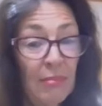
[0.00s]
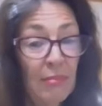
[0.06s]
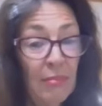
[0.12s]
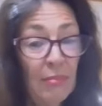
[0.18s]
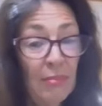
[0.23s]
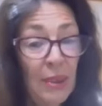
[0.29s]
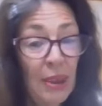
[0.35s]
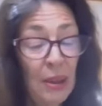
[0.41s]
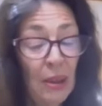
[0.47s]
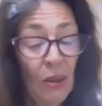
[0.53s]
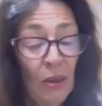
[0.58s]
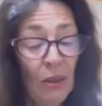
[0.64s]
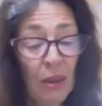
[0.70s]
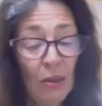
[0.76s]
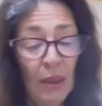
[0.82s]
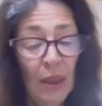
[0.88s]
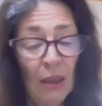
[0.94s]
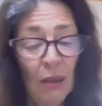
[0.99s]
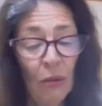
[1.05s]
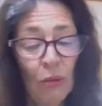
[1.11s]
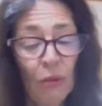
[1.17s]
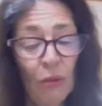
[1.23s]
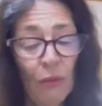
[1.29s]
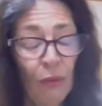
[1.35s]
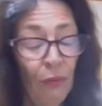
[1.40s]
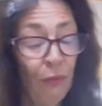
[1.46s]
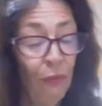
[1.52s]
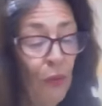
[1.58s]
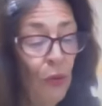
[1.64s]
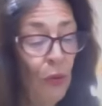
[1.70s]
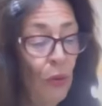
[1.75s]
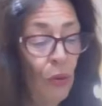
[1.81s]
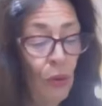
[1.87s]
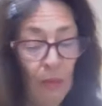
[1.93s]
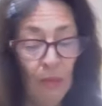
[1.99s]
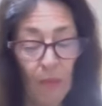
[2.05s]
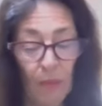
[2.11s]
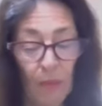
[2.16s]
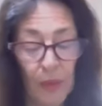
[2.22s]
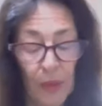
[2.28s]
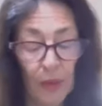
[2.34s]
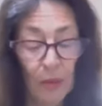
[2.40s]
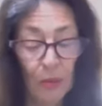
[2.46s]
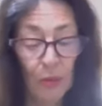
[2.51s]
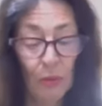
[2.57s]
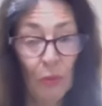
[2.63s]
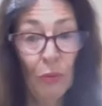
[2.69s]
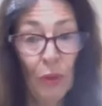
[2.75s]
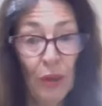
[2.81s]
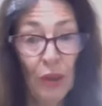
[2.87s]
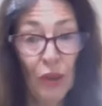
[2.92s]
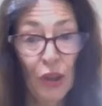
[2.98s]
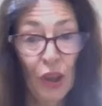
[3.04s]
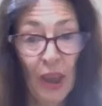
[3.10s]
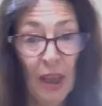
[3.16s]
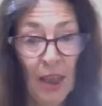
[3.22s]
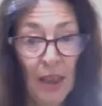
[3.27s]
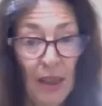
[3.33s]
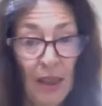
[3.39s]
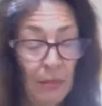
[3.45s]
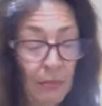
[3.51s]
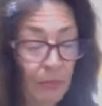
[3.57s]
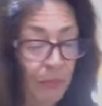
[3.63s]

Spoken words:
it's not looking good for Roger.